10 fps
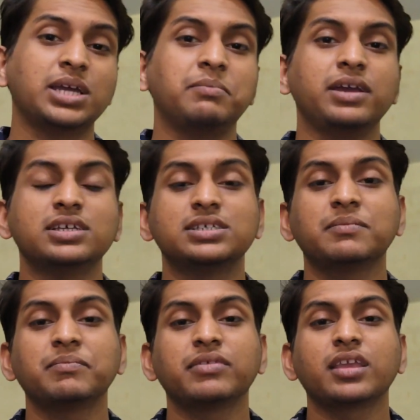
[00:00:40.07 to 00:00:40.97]
APIs,
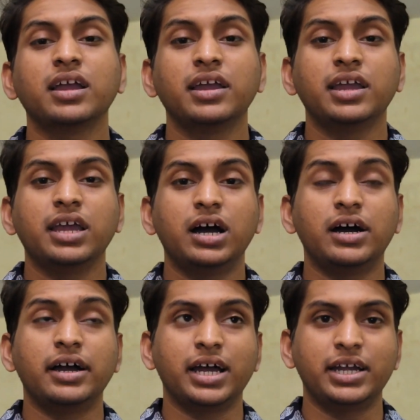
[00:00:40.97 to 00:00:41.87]

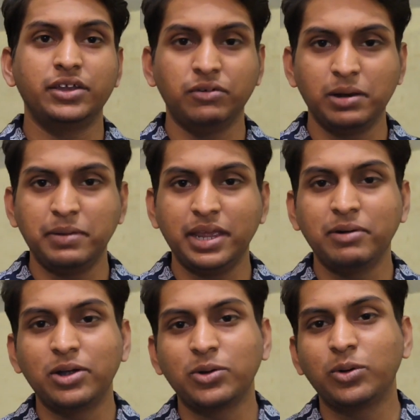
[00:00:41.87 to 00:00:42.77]
and you will be
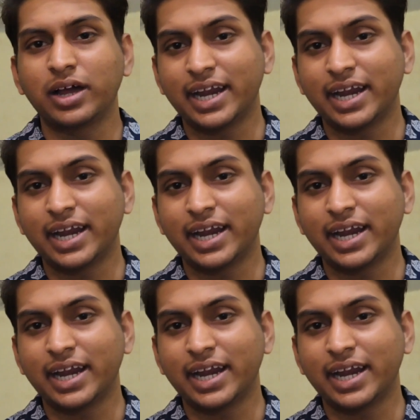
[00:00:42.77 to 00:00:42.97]
able to